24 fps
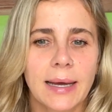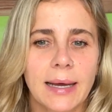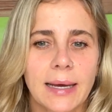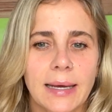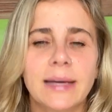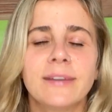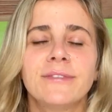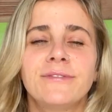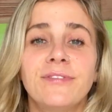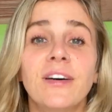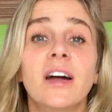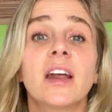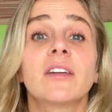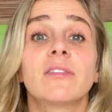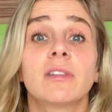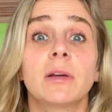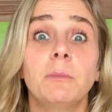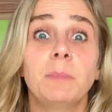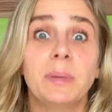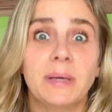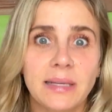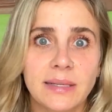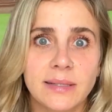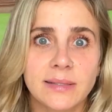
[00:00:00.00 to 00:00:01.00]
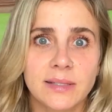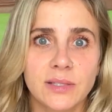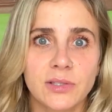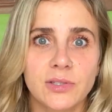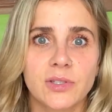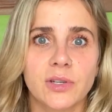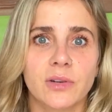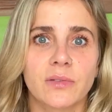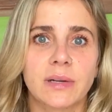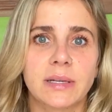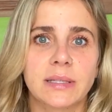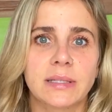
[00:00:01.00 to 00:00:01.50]
very busy
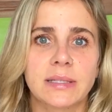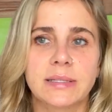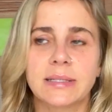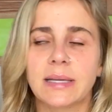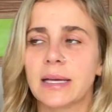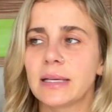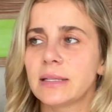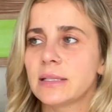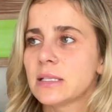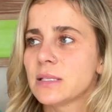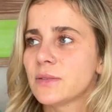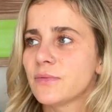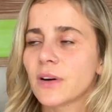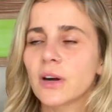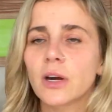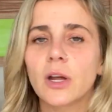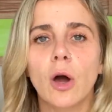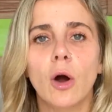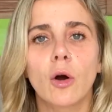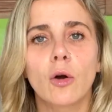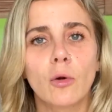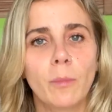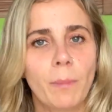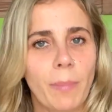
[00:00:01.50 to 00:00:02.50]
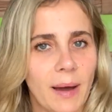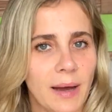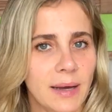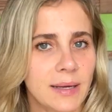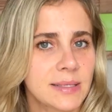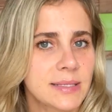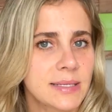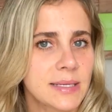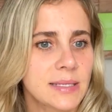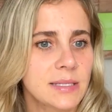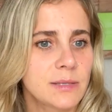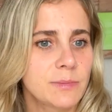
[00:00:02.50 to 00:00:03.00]
during the day and is very
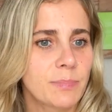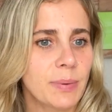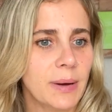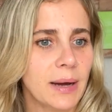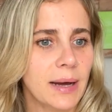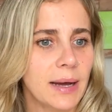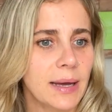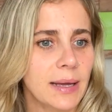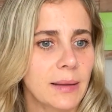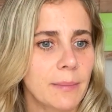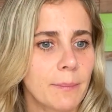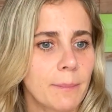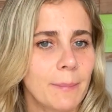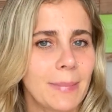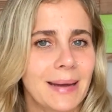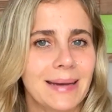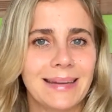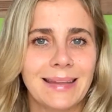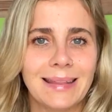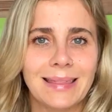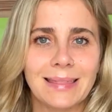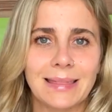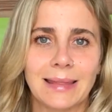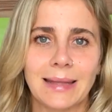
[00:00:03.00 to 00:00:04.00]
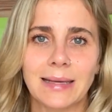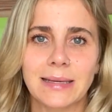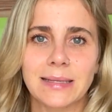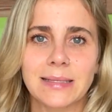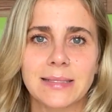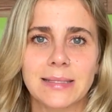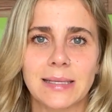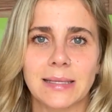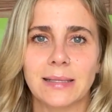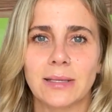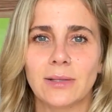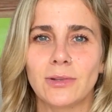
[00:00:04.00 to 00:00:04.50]
occupied by many things
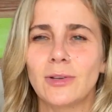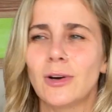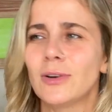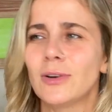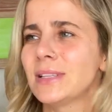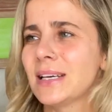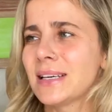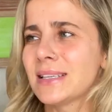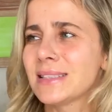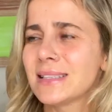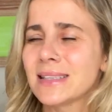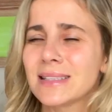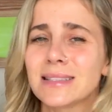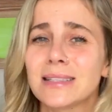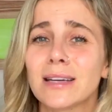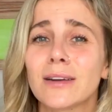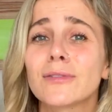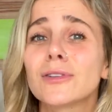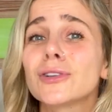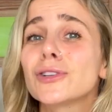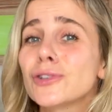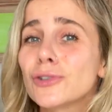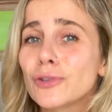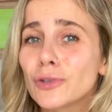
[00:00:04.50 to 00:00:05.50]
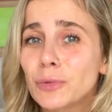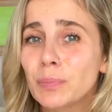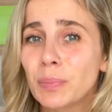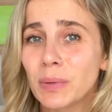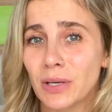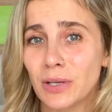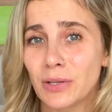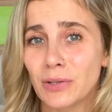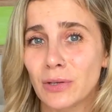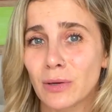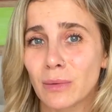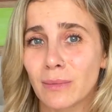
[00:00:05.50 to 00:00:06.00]
that they not necessarily should
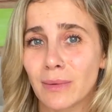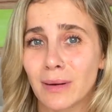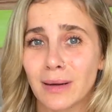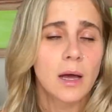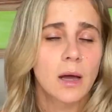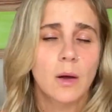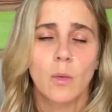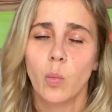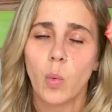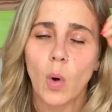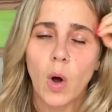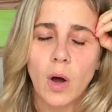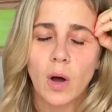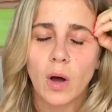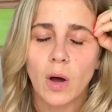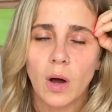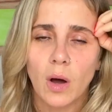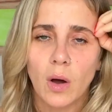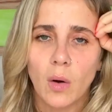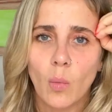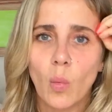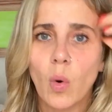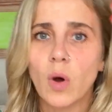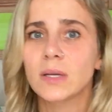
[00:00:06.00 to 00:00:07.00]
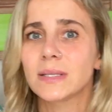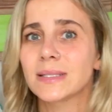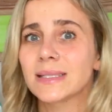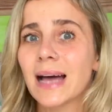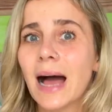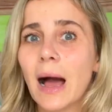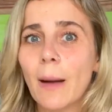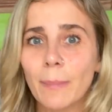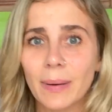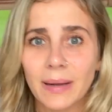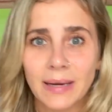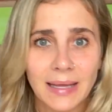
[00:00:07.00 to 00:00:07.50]
be in your mind. What was
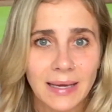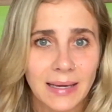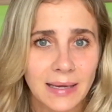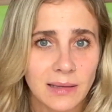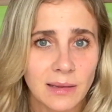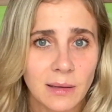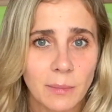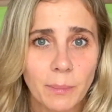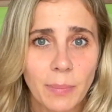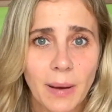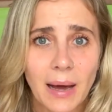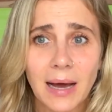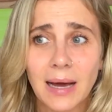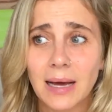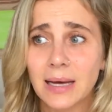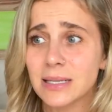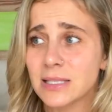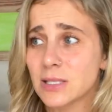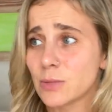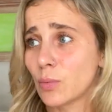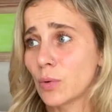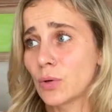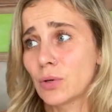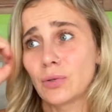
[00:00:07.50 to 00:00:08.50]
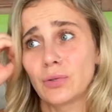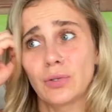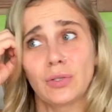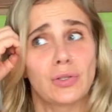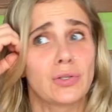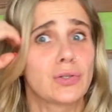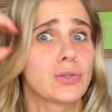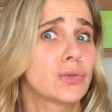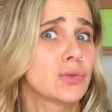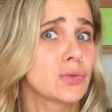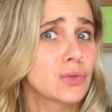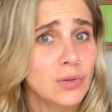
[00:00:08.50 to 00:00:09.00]
happening in the past, what you
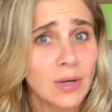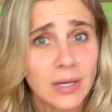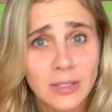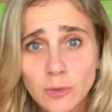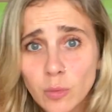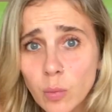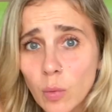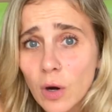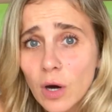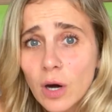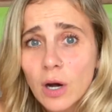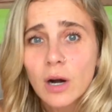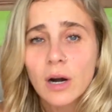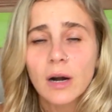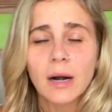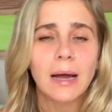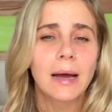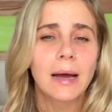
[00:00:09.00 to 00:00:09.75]
need to do at work,